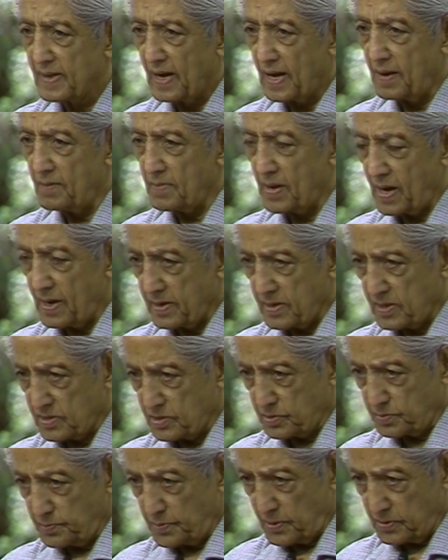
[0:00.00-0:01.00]
Am I
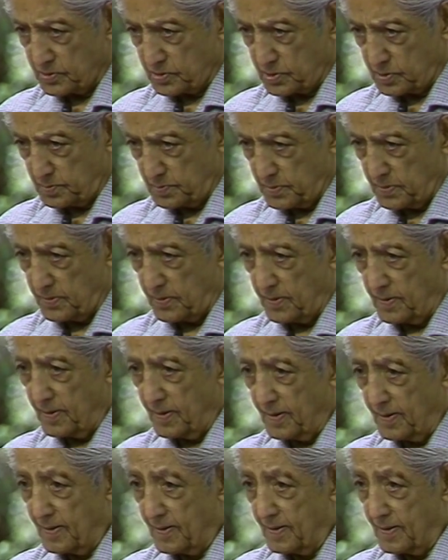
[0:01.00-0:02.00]
responsible
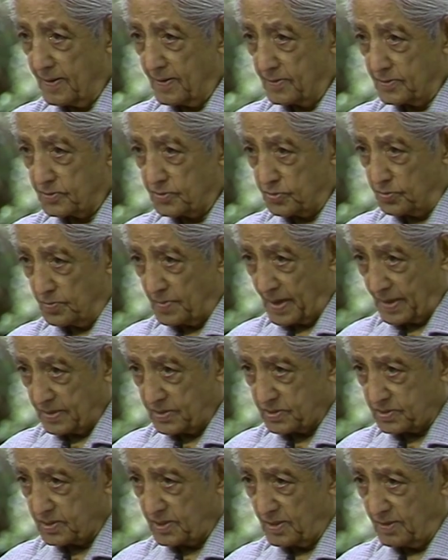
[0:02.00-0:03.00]
to
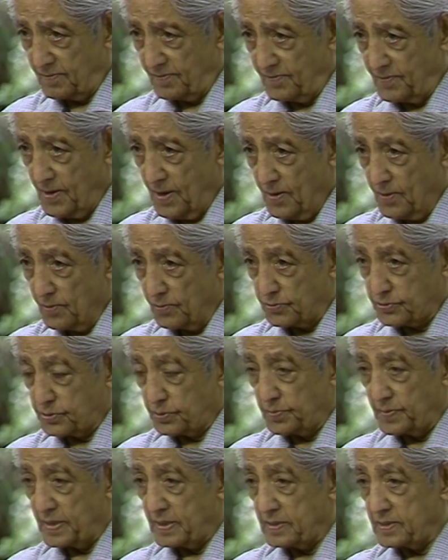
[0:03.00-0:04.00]
myself?
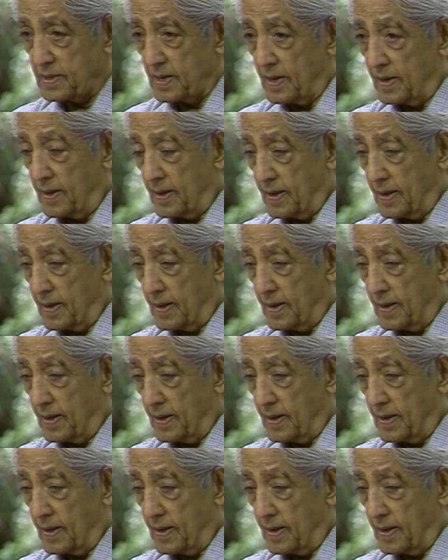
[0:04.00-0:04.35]
Which means,